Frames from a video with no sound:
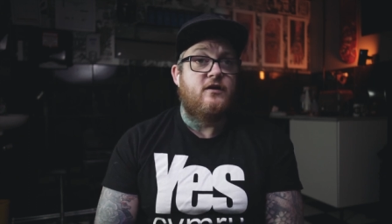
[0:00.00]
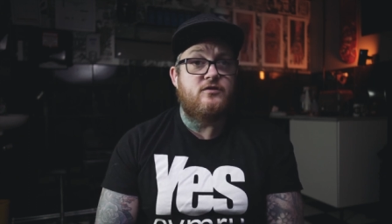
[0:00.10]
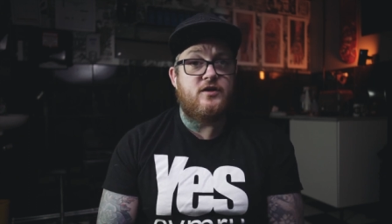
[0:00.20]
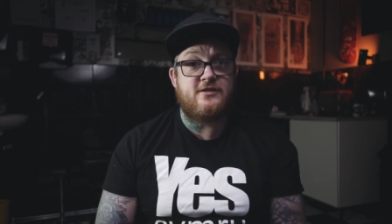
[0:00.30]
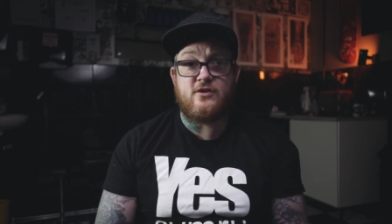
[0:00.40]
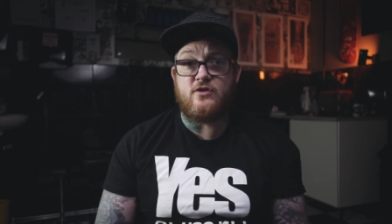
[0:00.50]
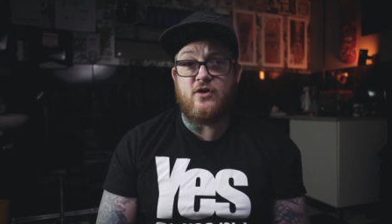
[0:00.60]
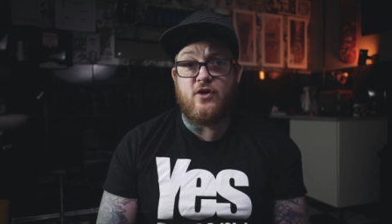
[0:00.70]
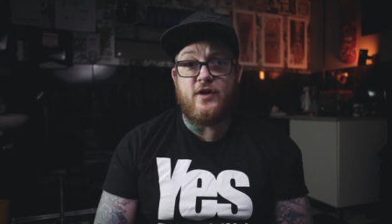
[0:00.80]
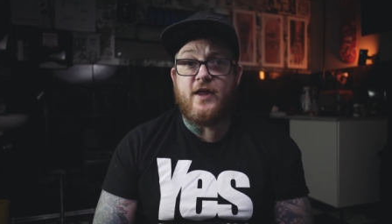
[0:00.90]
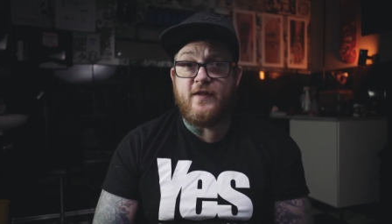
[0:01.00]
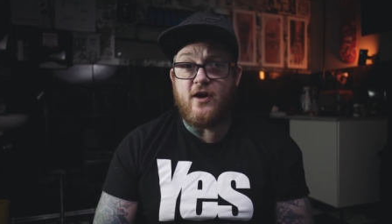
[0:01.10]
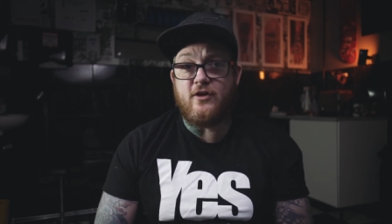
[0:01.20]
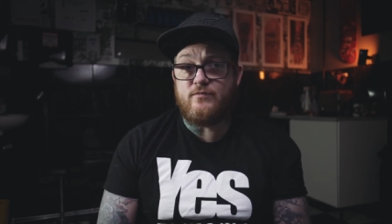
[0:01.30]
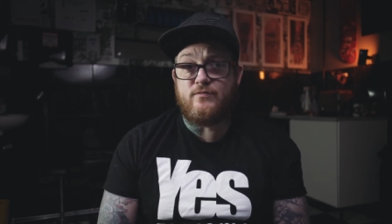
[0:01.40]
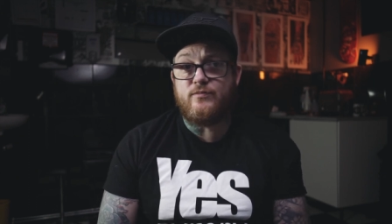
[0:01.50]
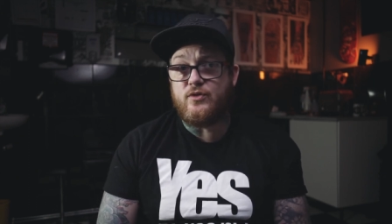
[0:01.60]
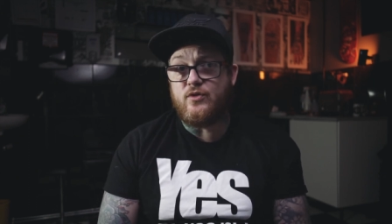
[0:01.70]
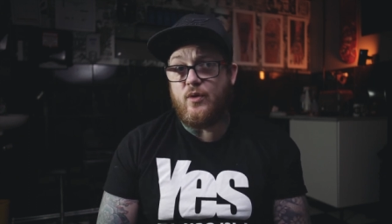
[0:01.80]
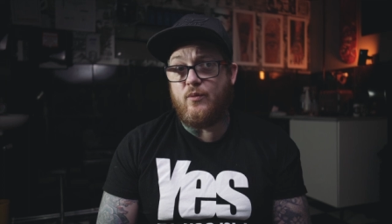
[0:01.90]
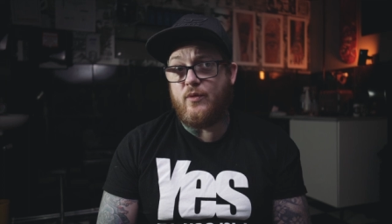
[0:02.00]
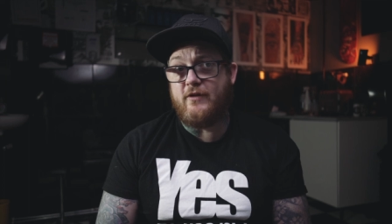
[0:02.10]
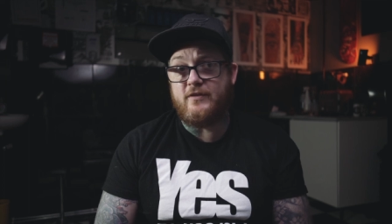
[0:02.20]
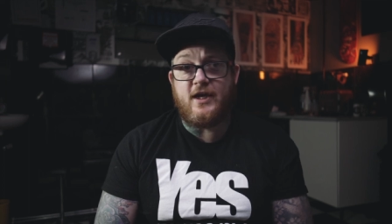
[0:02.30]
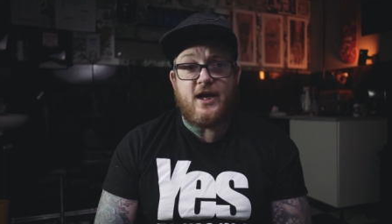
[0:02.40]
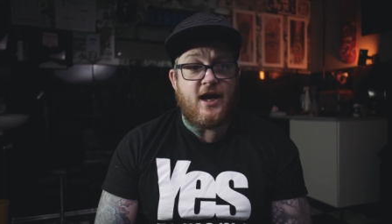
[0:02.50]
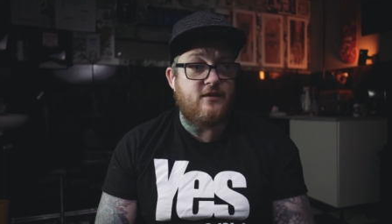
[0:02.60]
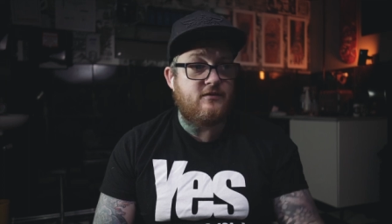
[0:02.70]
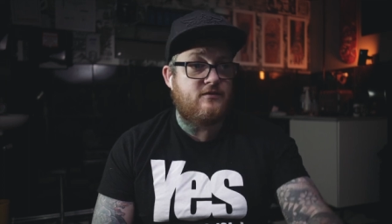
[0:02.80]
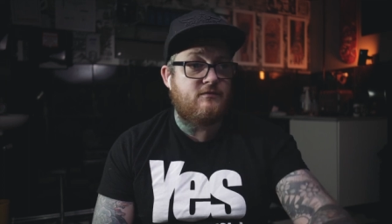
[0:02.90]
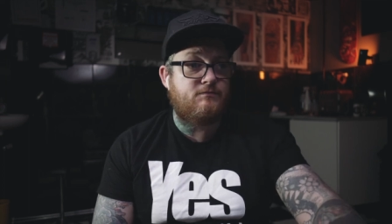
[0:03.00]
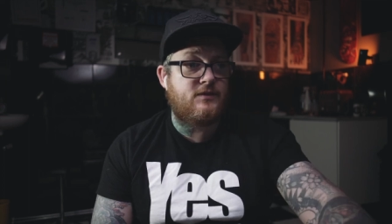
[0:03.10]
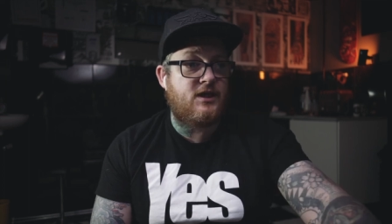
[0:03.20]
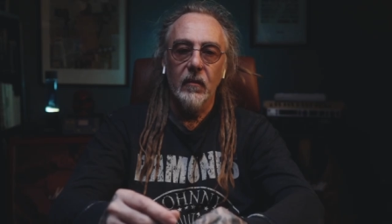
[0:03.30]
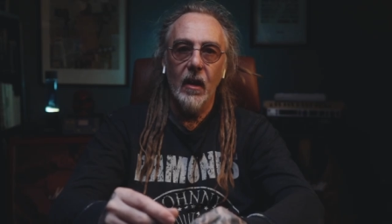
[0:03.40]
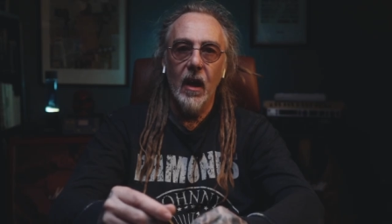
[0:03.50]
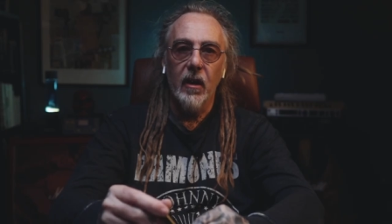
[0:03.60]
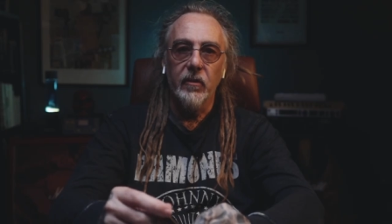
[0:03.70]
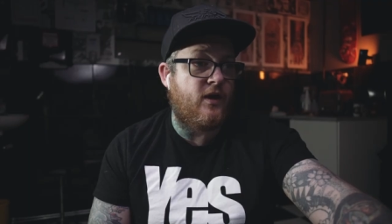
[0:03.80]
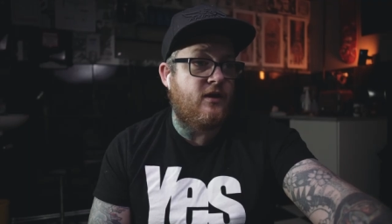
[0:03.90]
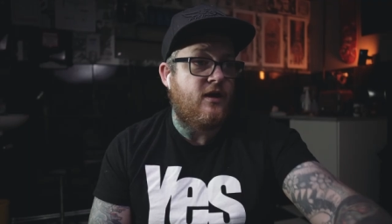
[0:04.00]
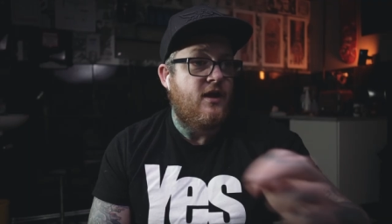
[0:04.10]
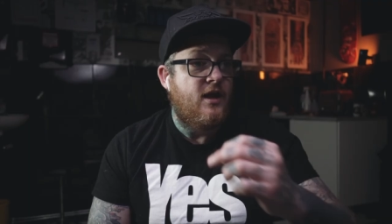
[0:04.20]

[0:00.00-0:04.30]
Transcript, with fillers: So it's good to know that they are doing whatever they can to keep things going.